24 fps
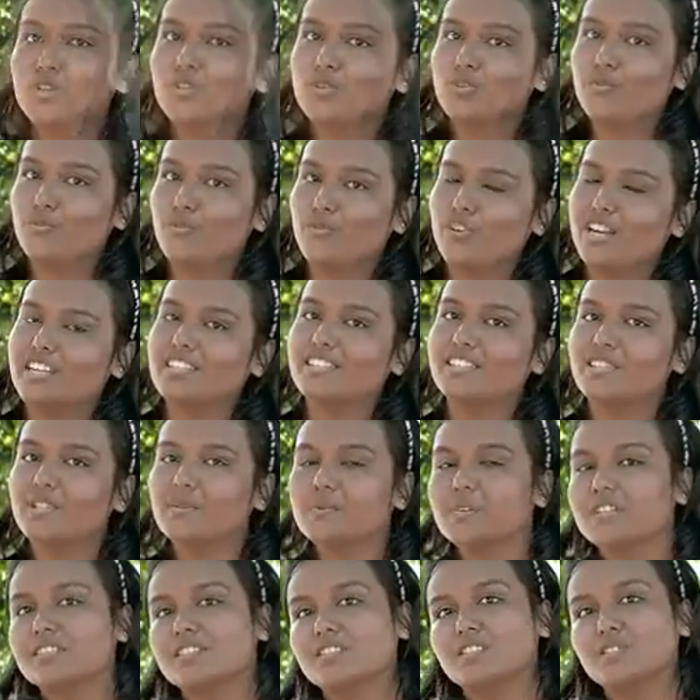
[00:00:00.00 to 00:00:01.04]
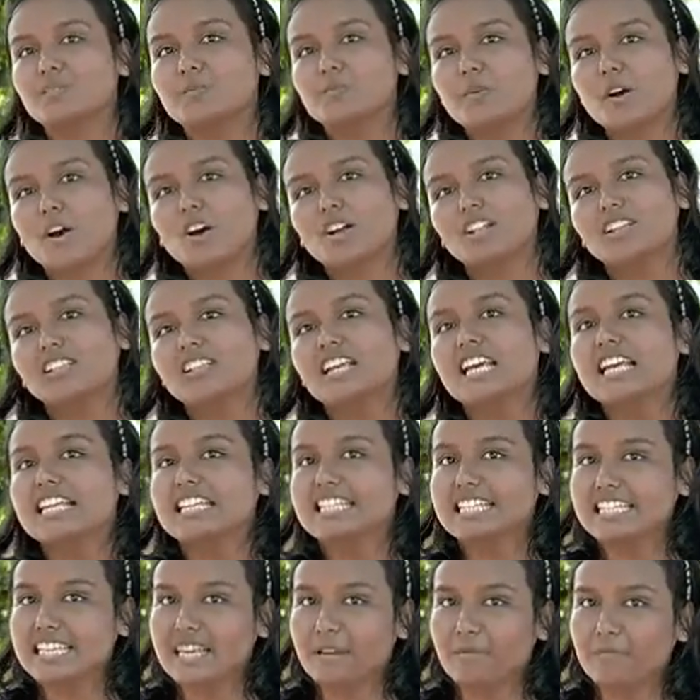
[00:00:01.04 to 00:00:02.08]
So friends, this was a small
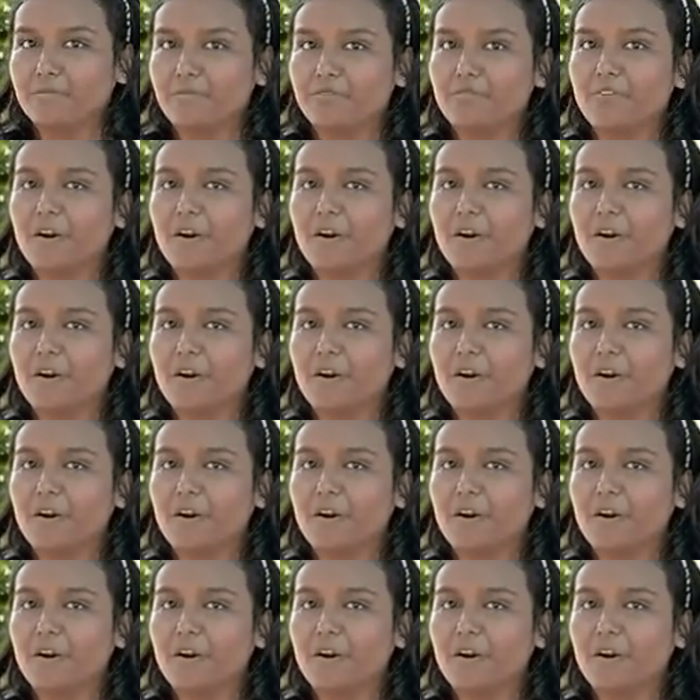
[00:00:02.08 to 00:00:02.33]
tip